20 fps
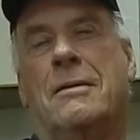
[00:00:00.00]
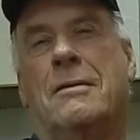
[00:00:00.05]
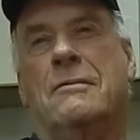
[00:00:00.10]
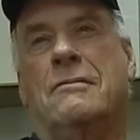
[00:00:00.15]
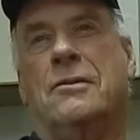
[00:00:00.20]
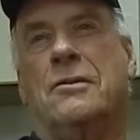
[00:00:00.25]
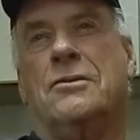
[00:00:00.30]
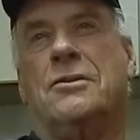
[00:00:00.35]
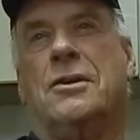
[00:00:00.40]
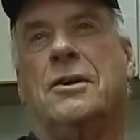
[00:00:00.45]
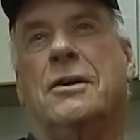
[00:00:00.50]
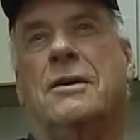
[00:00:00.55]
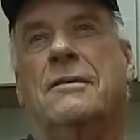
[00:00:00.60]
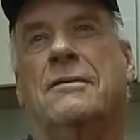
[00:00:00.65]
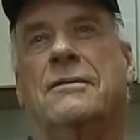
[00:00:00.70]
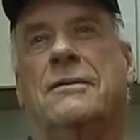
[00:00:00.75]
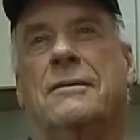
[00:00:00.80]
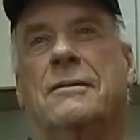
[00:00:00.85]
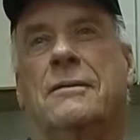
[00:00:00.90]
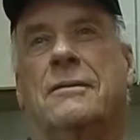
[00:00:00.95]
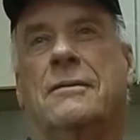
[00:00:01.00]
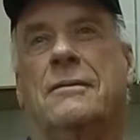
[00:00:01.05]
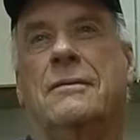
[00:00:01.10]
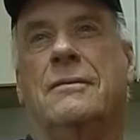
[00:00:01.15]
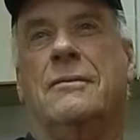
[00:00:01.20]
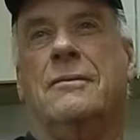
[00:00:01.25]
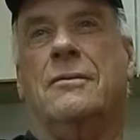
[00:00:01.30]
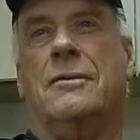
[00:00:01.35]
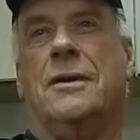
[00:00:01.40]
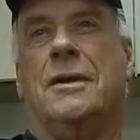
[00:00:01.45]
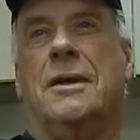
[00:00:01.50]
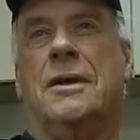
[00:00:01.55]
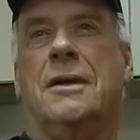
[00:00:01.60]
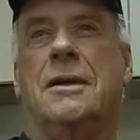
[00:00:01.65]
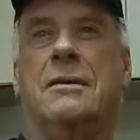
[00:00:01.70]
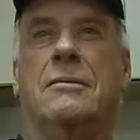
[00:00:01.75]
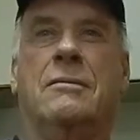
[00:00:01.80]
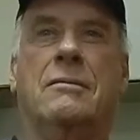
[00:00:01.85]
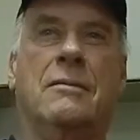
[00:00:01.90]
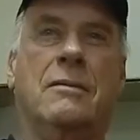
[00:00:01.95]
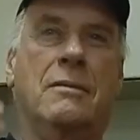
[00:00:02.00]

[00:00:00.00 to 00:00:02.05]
First off, we